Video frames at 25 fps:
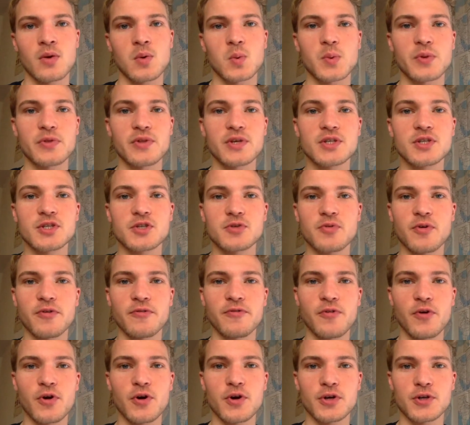What this is
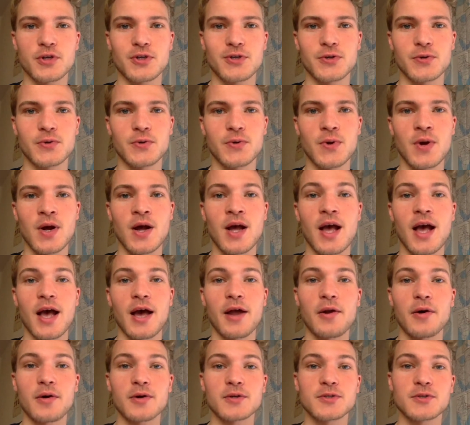referring to,
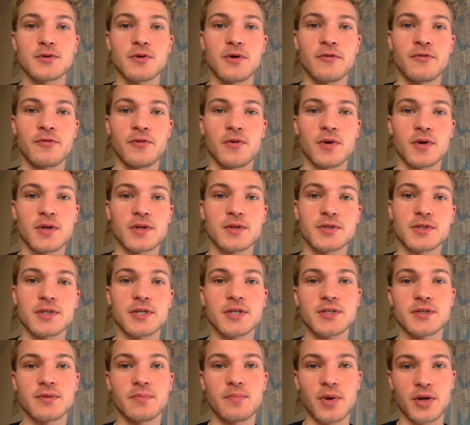and also if you want to see
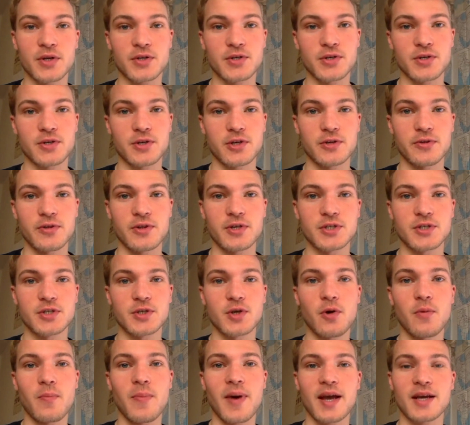some pictures on this,
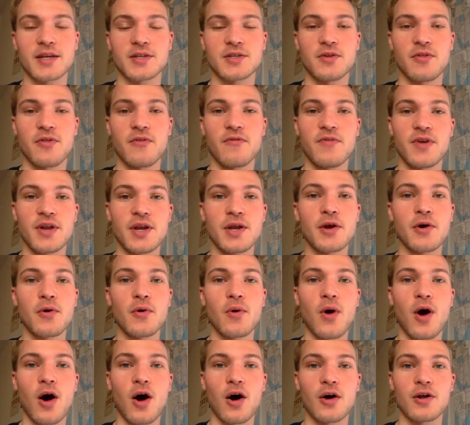go back to the
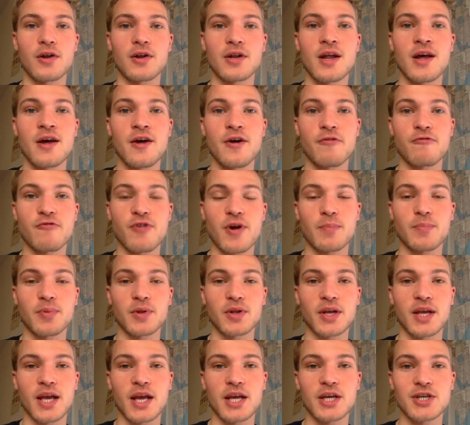video on
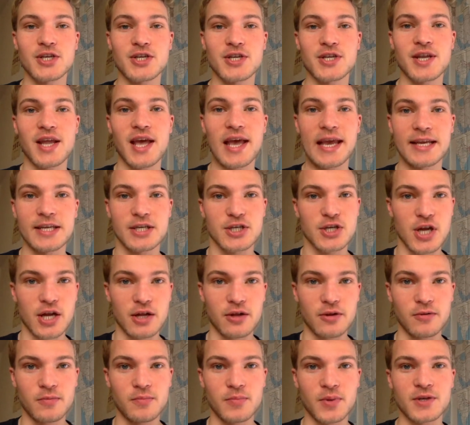replication
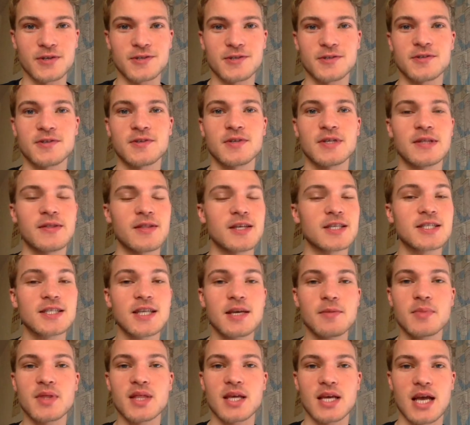HL, because the
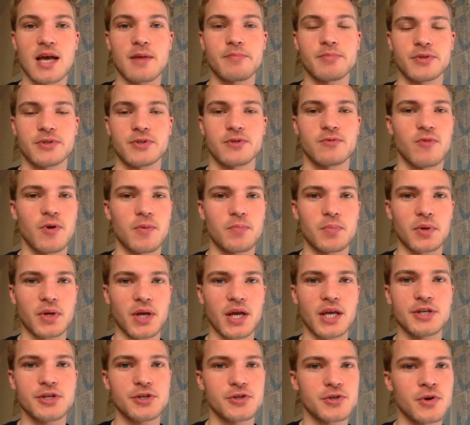same thing happens in
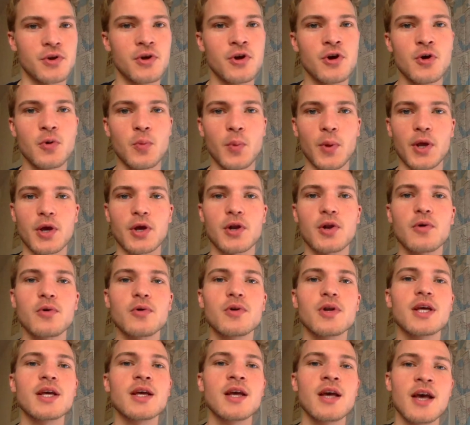replication. We can
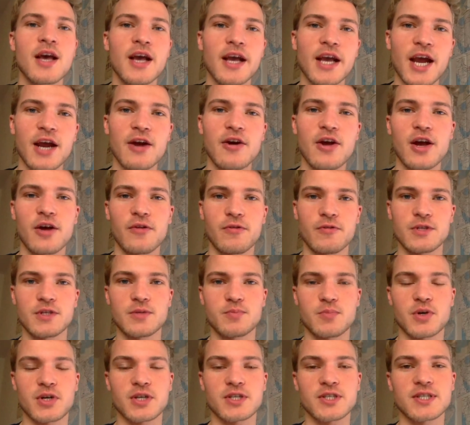only carry out these
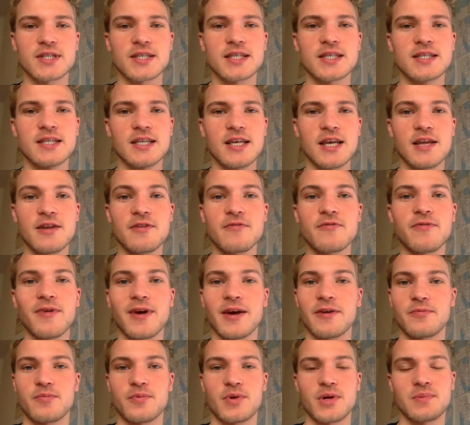processes in
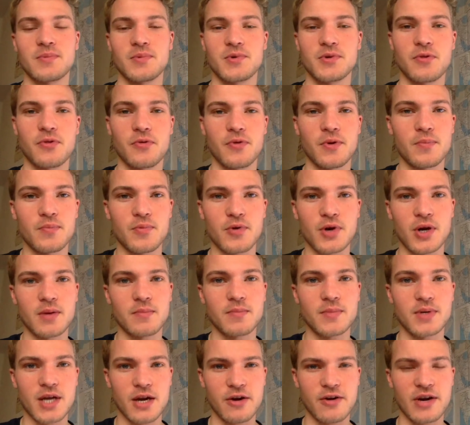5' to 3'
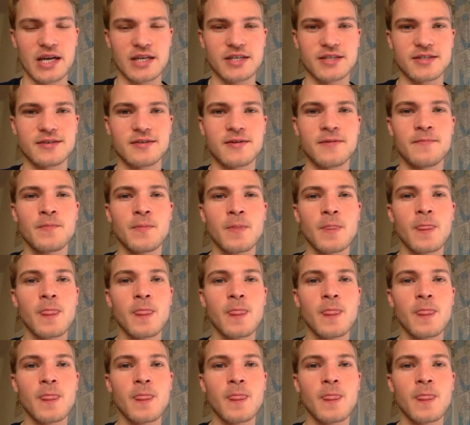direction.